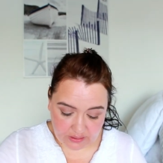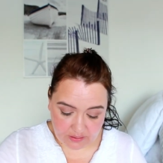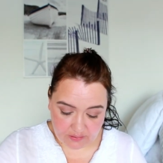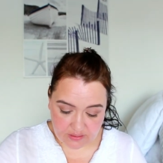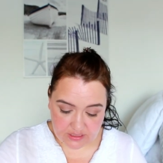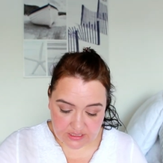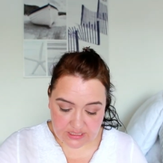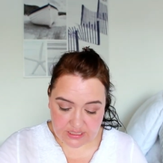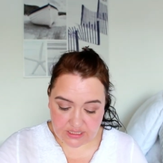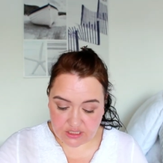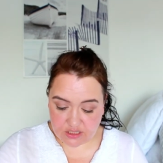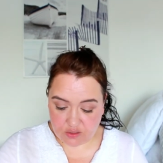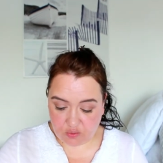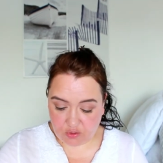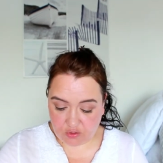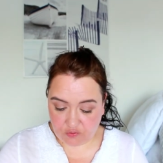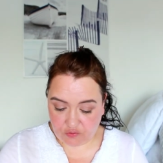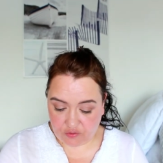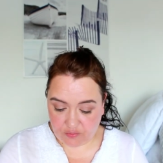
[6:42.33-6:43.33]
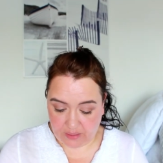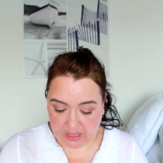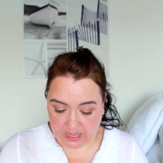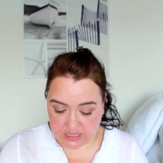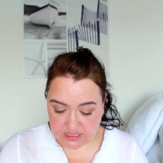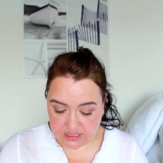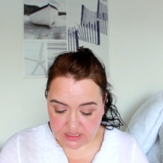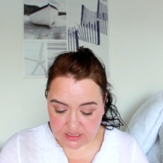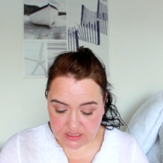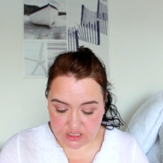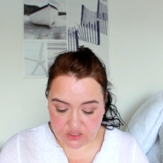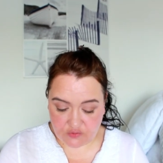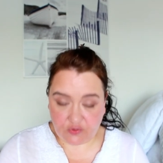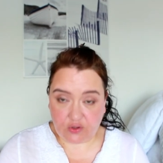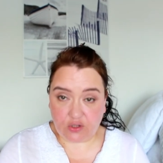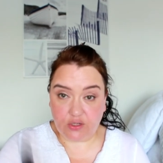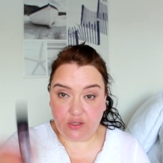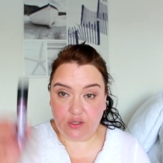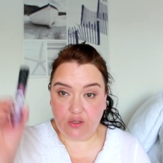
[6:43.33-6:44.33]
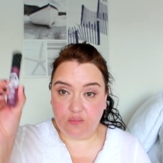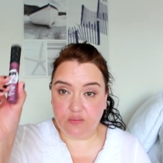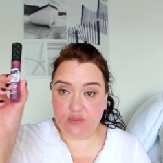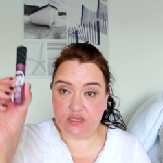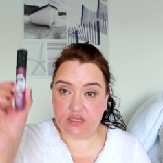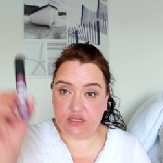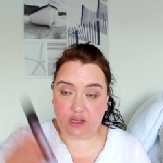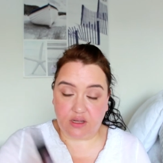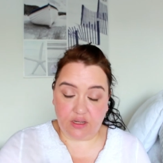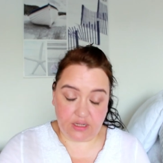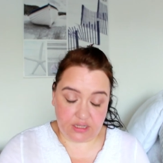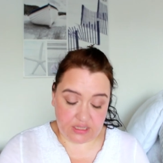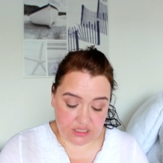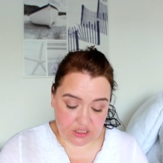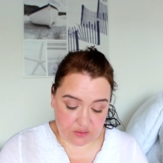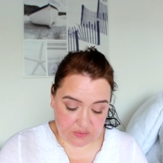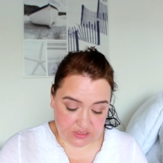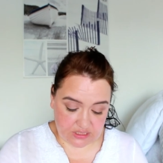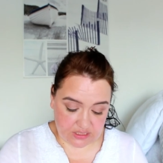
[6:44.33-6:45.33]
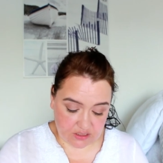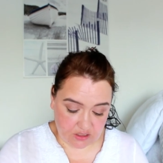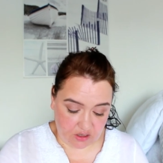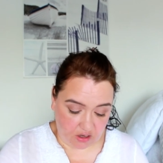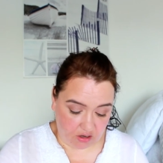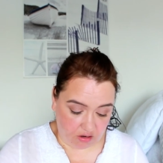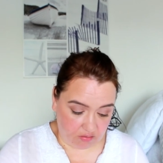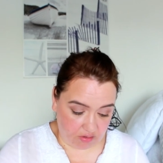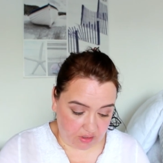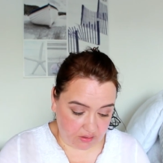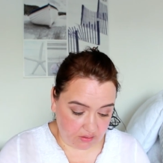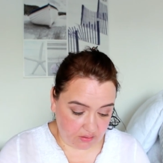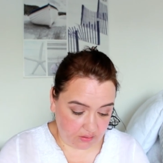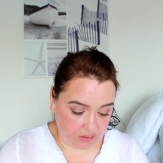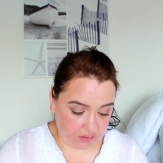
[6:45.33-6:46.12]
This is the one from Essence, Volume Stylist Mascara.